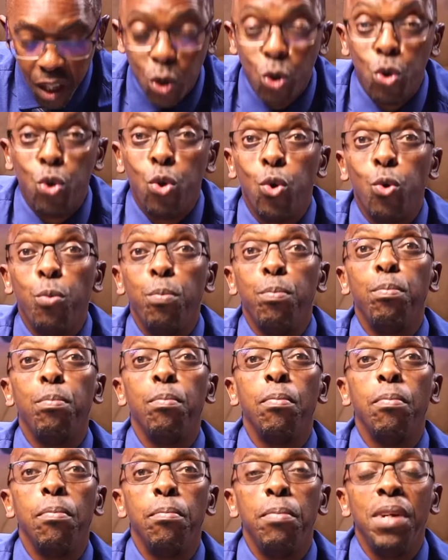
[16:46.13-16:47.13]
Zoom
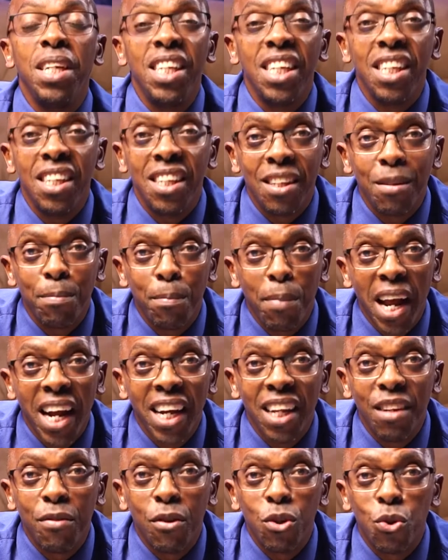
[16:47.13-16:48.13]
meetings,
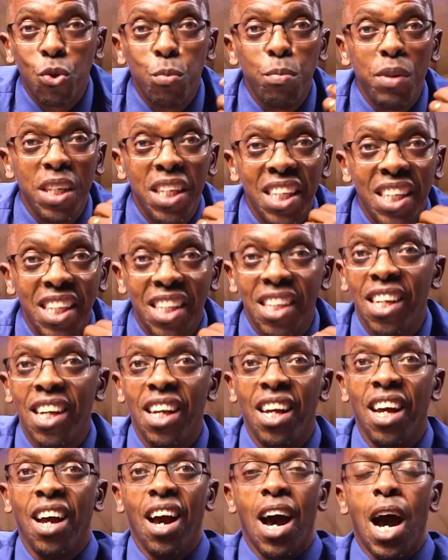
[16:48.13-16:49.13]
planning for Zoom meetings.
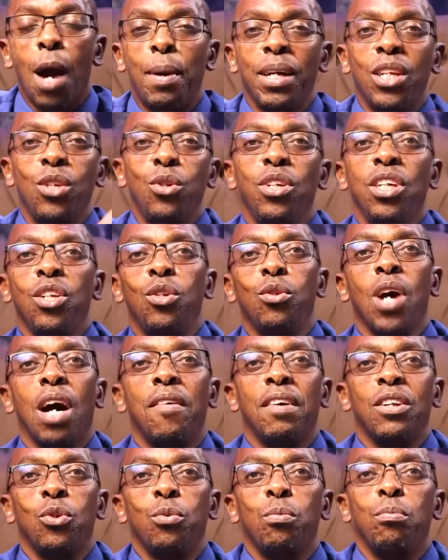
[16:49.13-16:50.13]
How much you need to
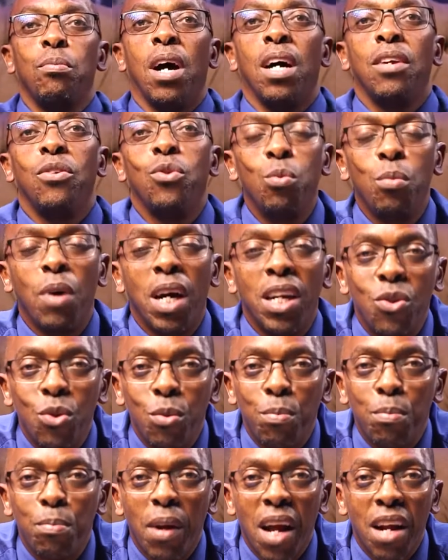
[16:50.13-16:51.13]
have a Zoom, a Zoom, a
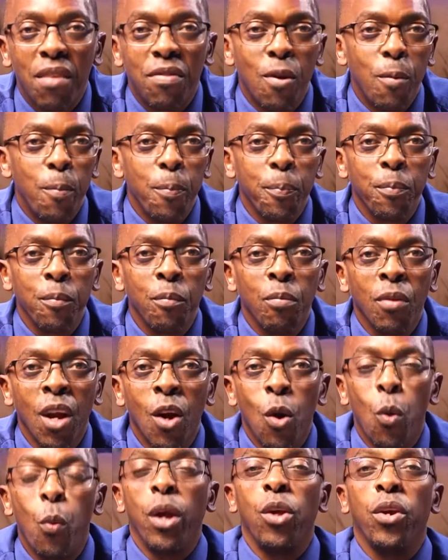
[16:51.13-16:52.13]
Zoom platform
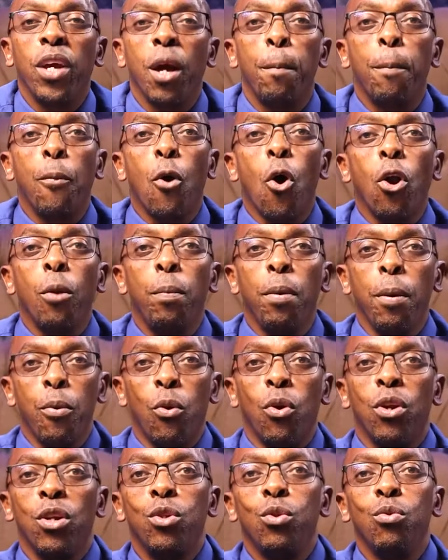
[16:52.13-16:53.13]
where you can call
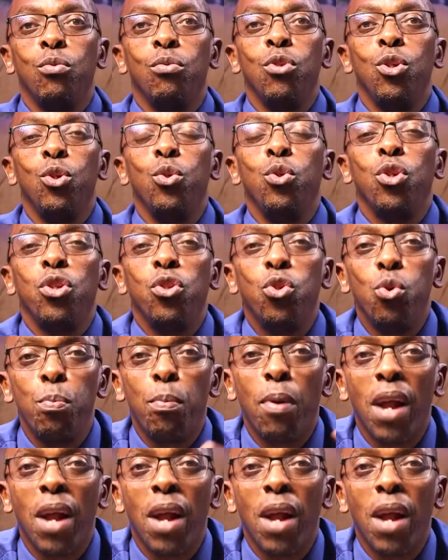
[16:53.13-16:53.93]
people to use your Zoom